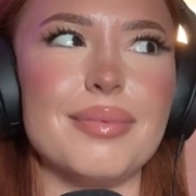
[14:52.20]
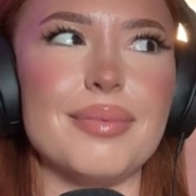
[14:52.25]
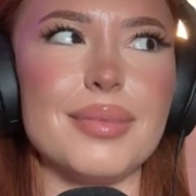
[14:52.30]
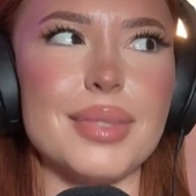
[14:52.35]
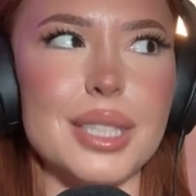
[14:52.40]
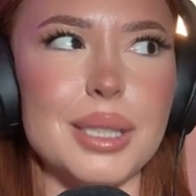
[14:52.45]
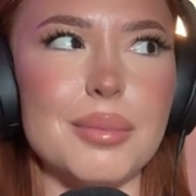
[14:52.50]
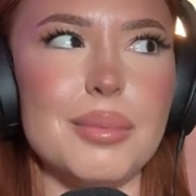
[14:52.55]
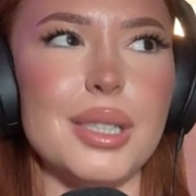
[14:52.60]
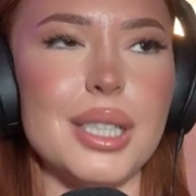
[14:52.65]

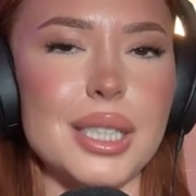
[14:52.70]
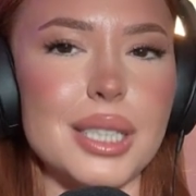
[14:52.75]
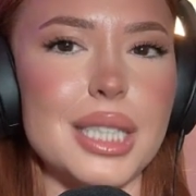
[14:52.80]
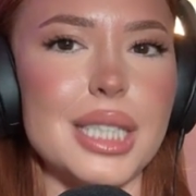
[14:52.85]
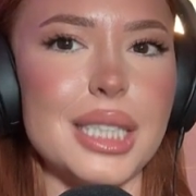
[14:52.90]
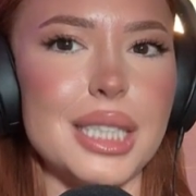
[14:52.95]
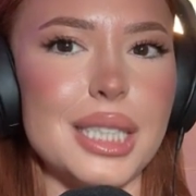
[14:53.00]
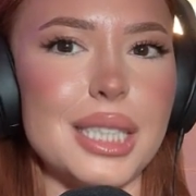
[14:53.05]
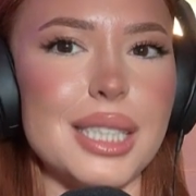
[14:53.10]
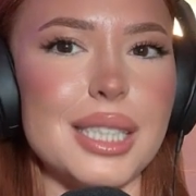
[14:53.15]
the
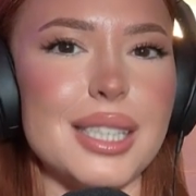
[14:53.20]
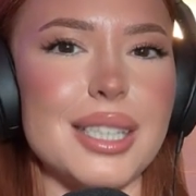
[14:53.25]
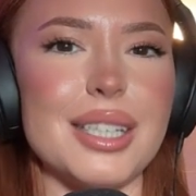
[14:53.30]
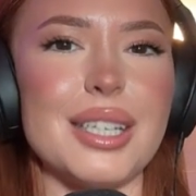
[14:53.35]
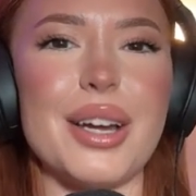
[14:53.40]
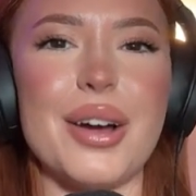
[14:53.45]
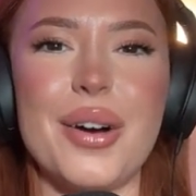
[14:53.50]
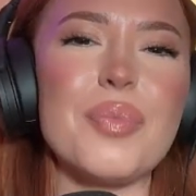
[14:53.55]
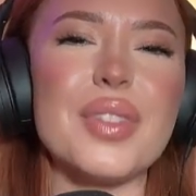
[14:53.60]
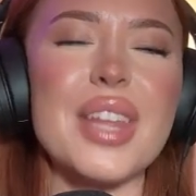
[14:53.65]
monkeys,
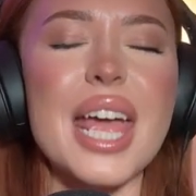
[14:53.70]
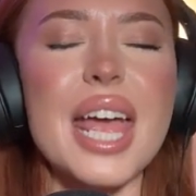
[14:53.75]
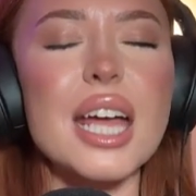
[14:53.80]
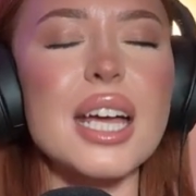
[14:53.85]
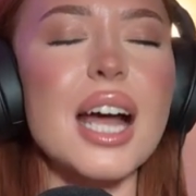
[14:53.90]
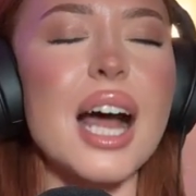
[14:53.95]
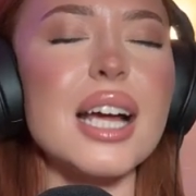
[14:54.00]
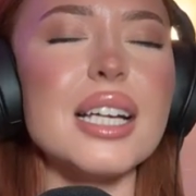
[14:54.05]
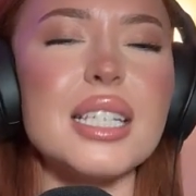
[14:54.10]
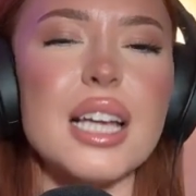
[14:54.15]
The
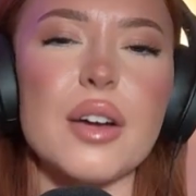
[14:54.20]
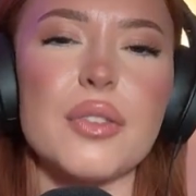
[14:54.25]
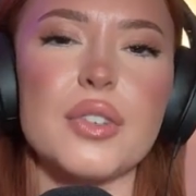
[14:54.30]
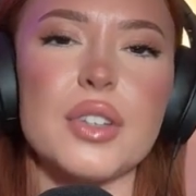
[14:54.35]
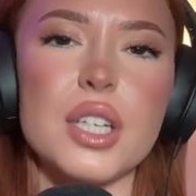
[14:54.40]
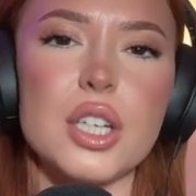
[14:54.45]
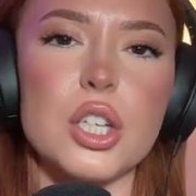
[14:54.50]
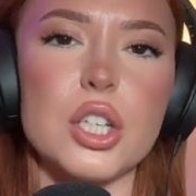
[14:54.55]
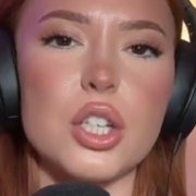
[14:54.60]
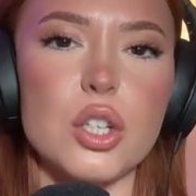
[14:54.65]
AI
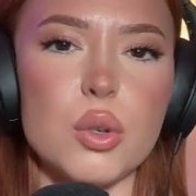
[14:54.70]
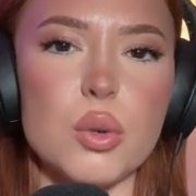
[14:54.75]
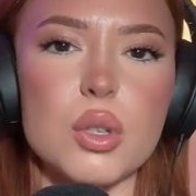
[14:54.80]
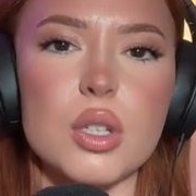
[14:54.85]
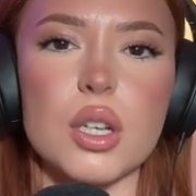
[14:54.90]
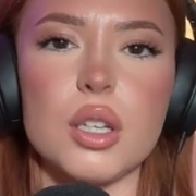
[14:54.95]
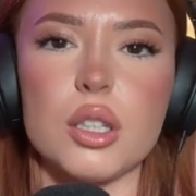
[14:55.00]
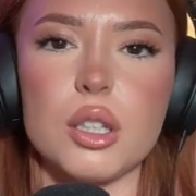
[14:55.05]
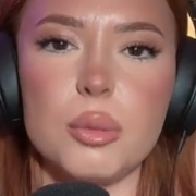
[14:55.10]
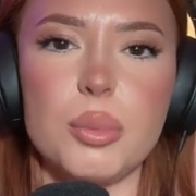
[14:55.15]
definitely could
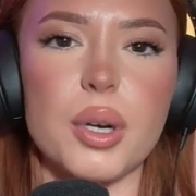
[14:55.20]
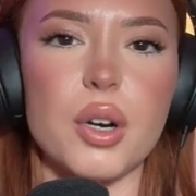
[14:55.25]
use a little bit